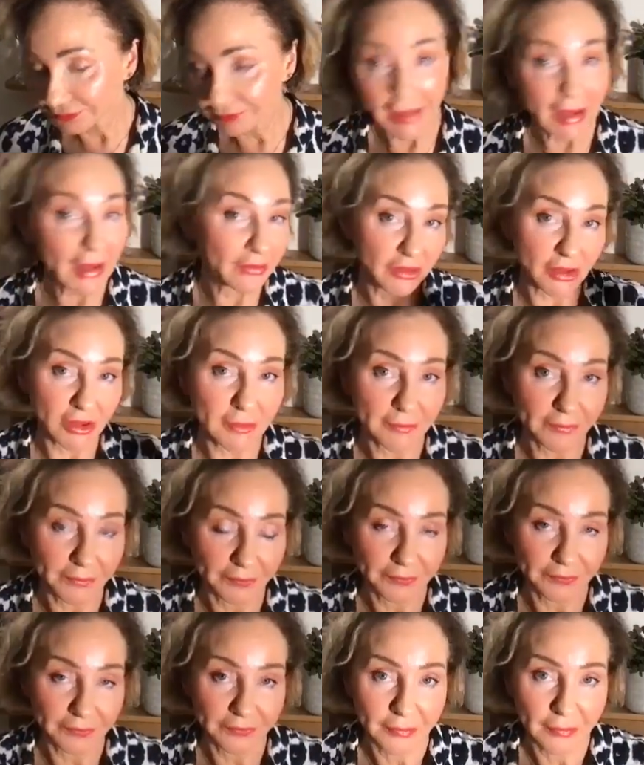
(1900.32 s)
ever,
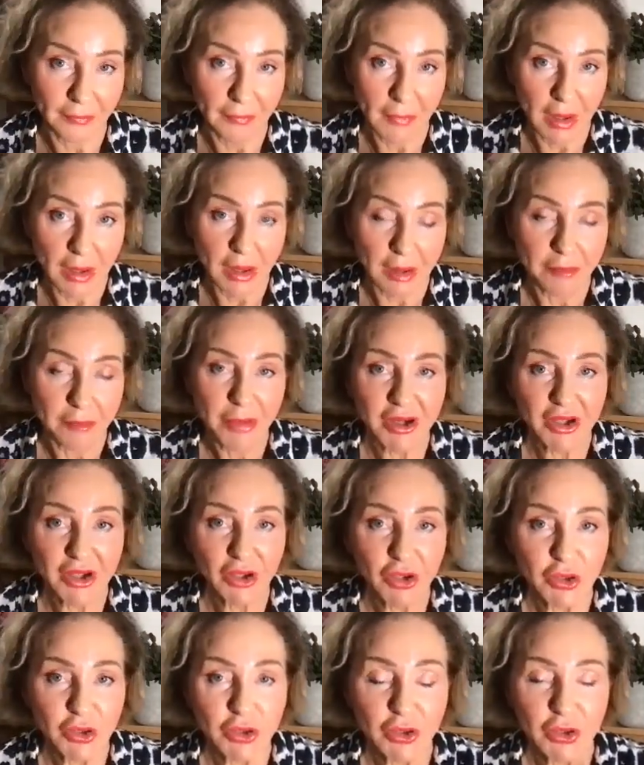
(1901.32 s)
but
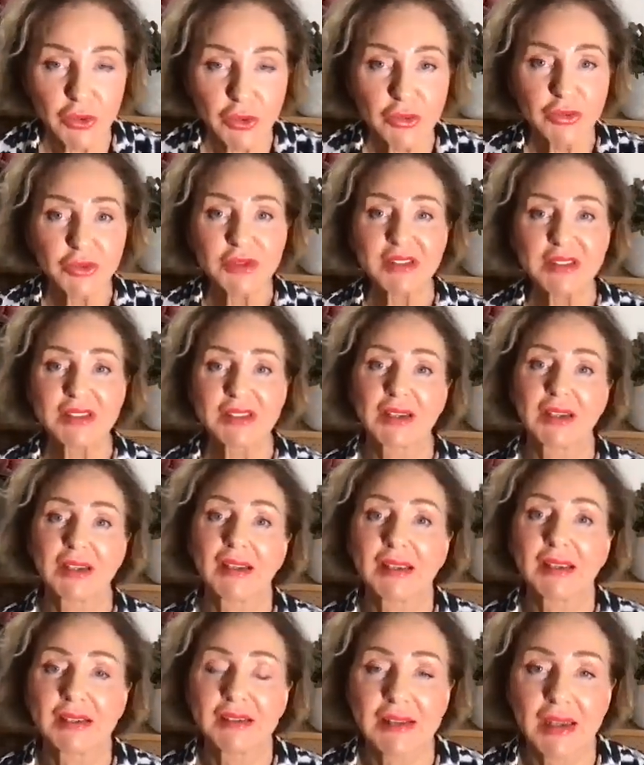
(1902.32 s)
who used
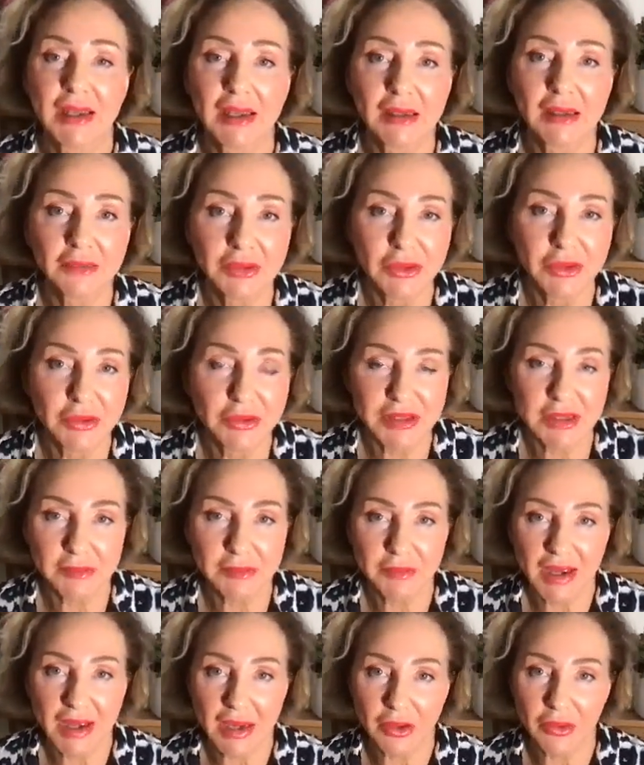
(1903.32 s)
his influence and
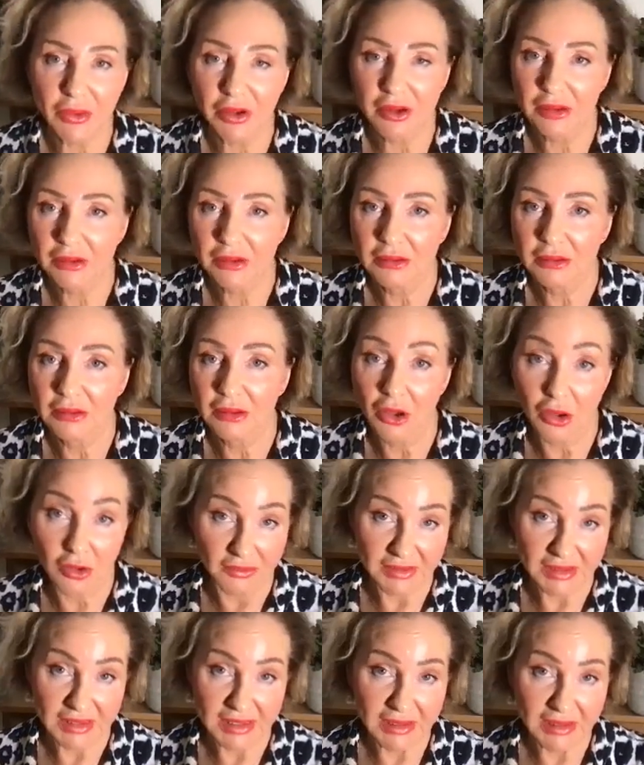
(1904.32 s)
power,
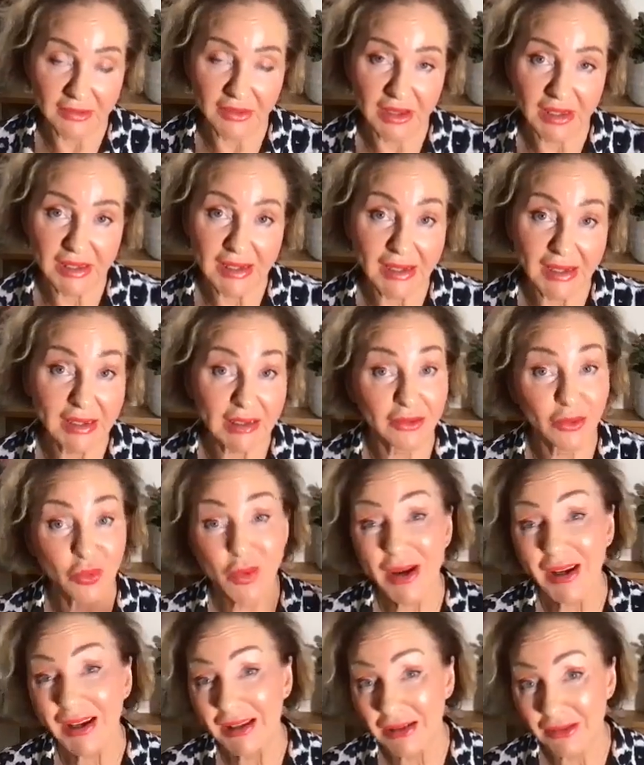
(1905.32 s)
obviously in a very negative
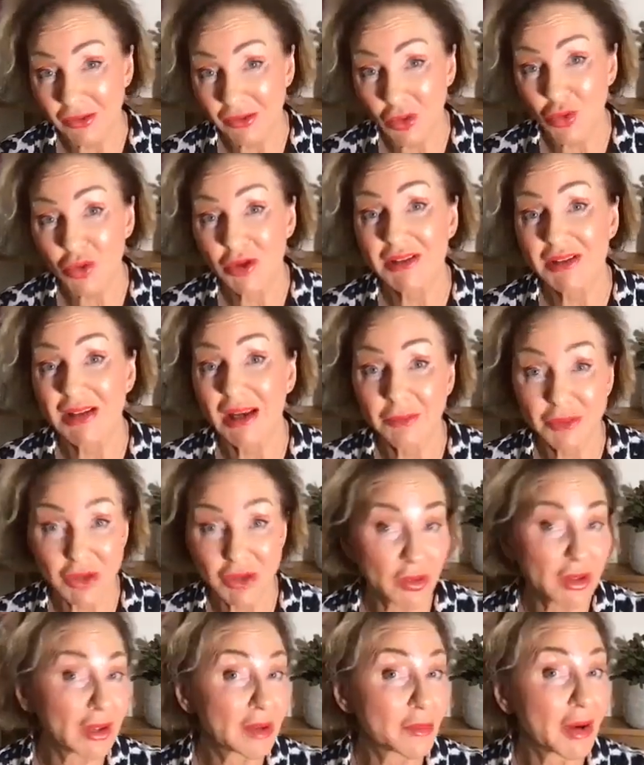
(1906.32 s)
way. And of course, I'm
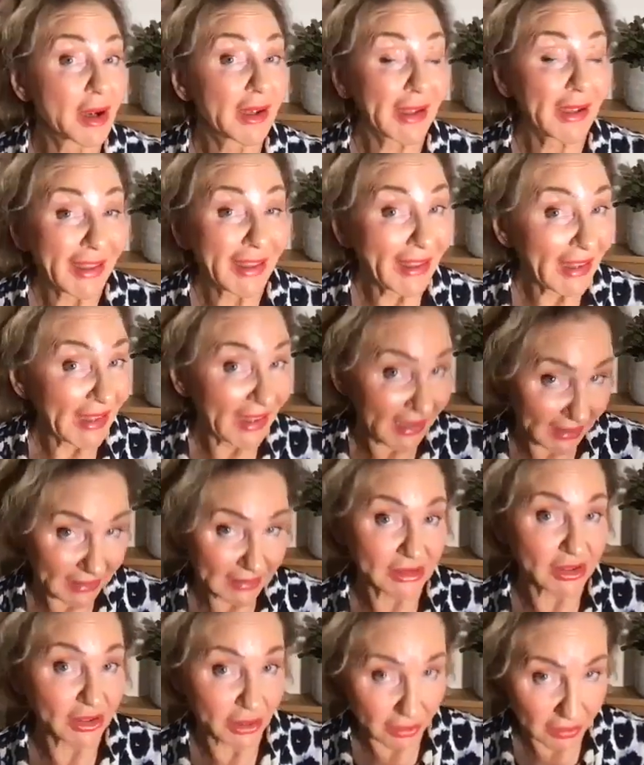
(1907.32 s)
talking about
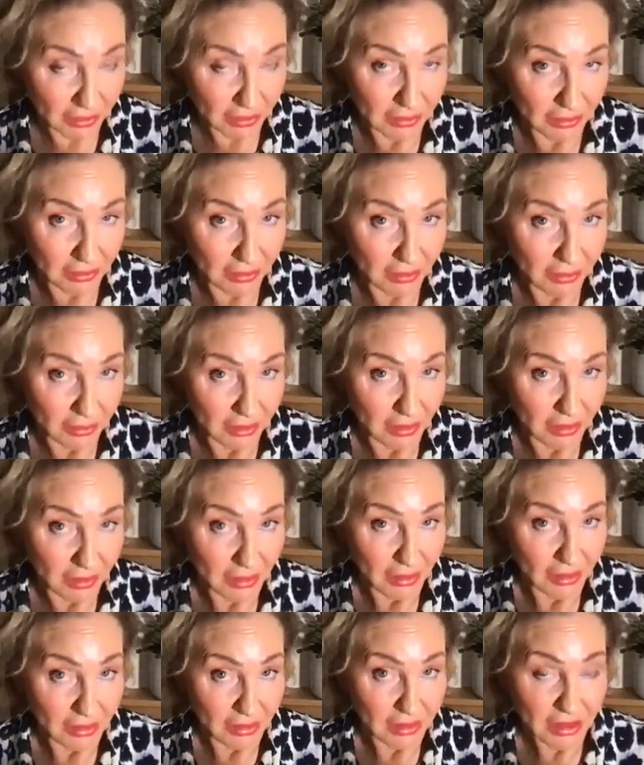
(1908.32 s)
Hitler.
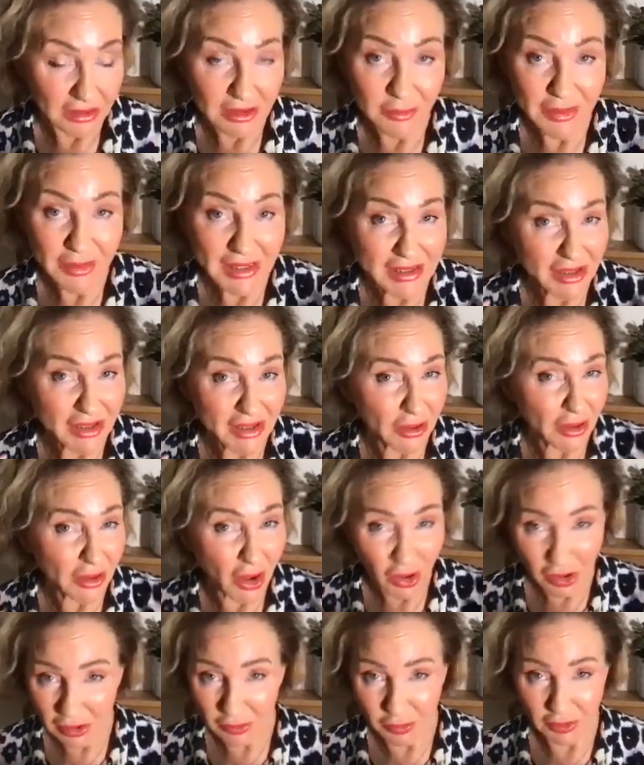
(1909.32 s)
Now, to me, he's got a
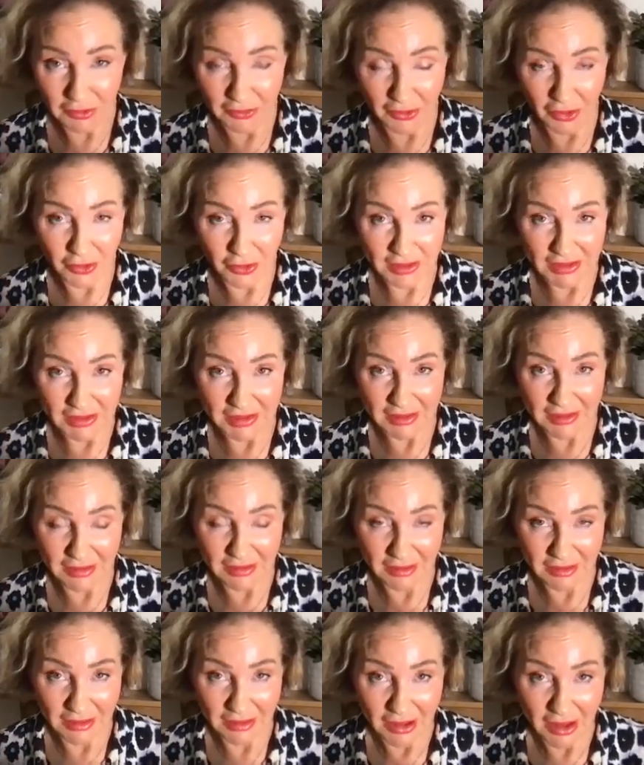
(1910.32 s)
horrible voice.
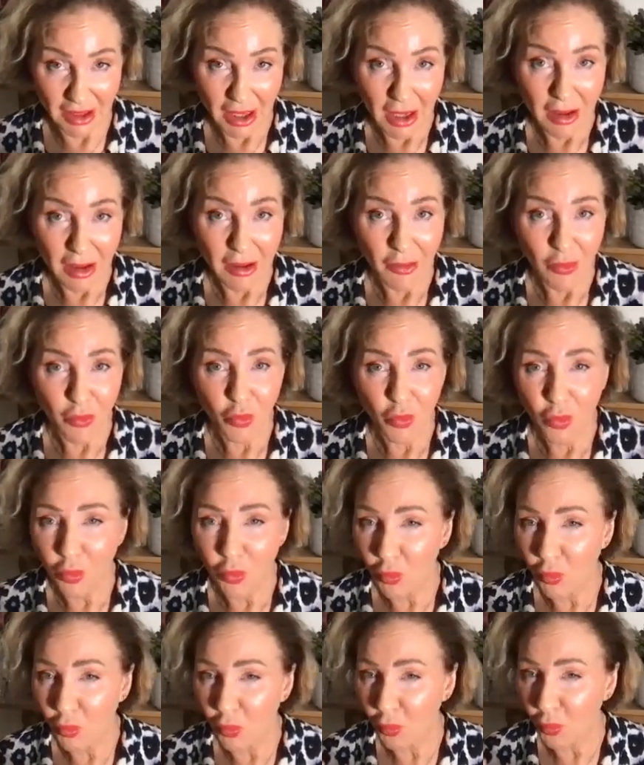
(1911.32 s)

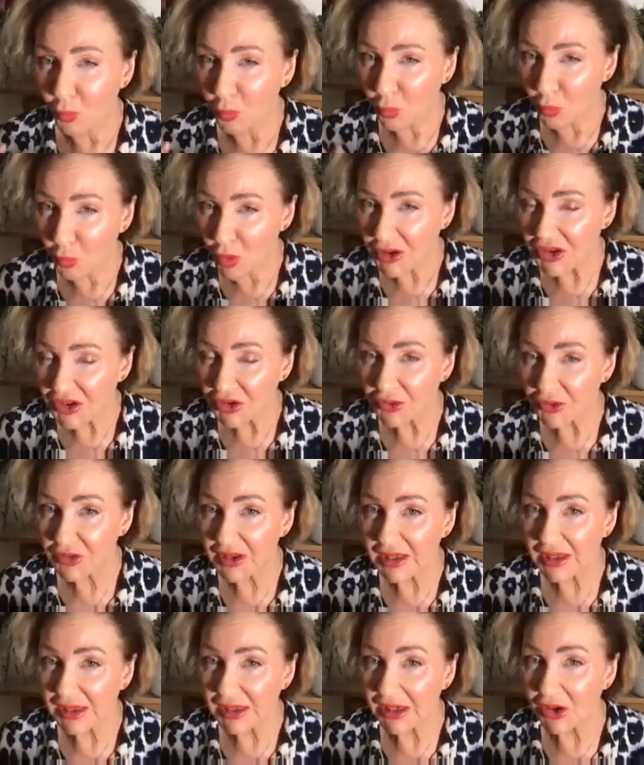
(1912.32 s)
What's your
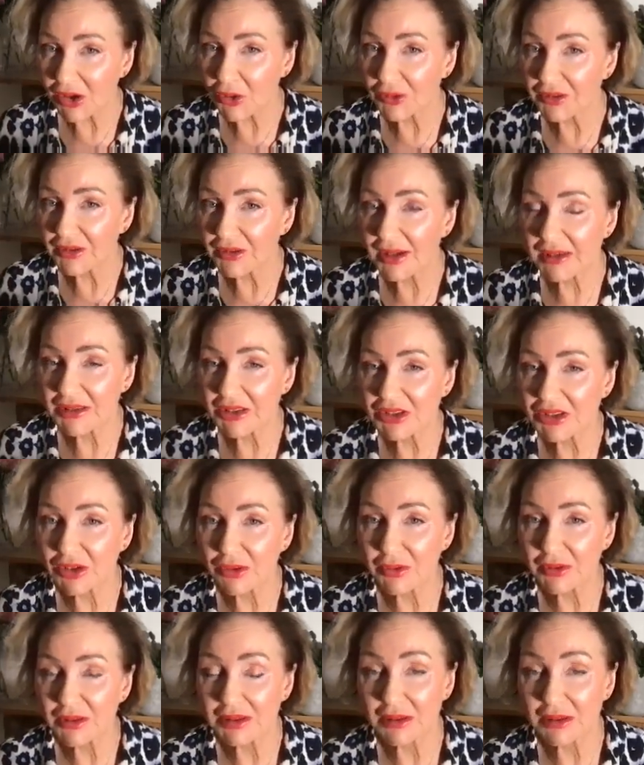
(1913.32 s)
thinking on that,
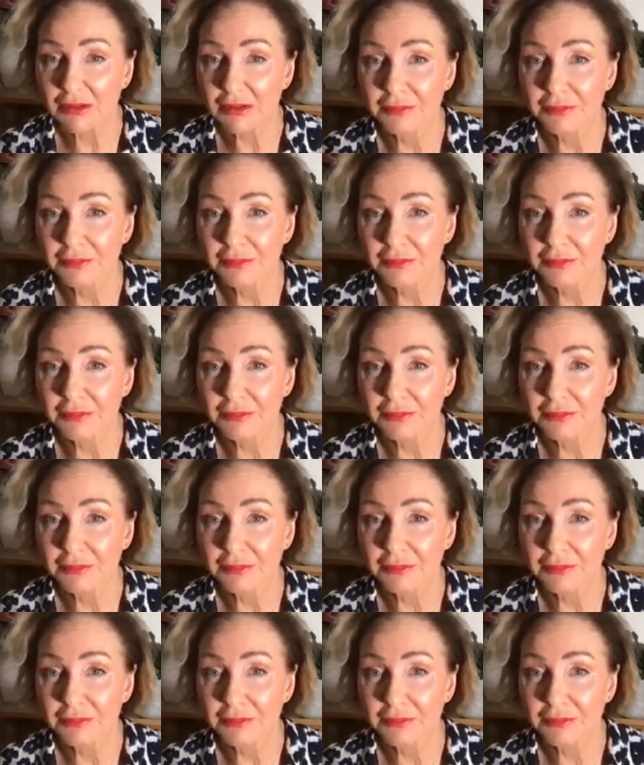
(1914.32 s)
Stewart?